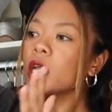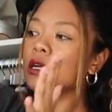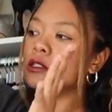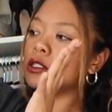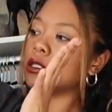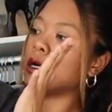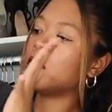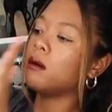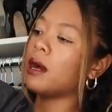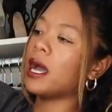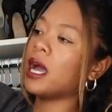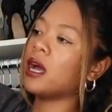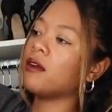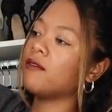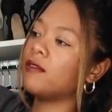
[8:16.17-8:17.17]
So I
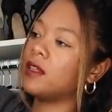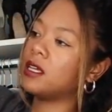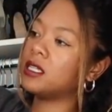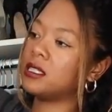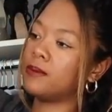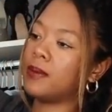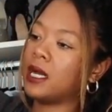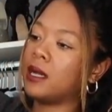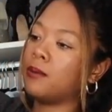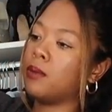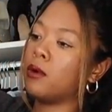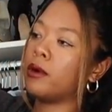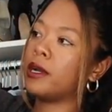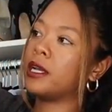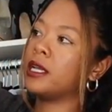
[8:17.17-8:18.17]
have this bad
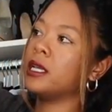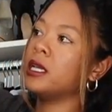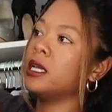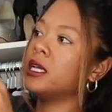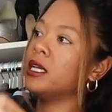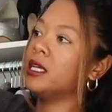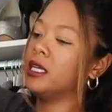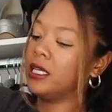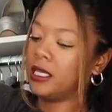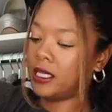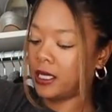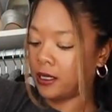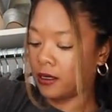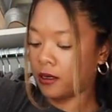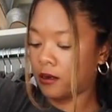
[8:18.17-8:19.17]
boy
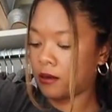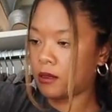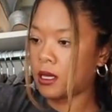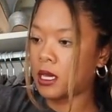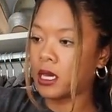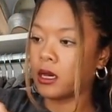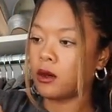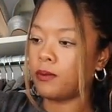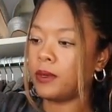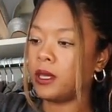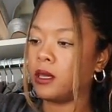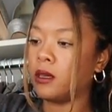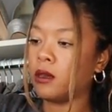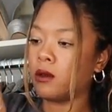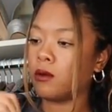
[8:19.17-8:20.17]
here that I'll
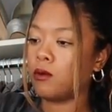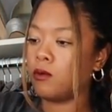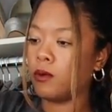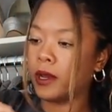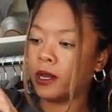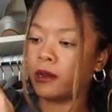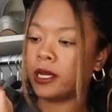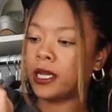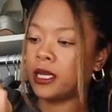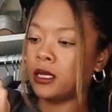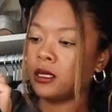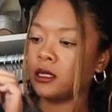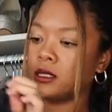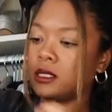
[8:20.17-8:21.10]
be wearing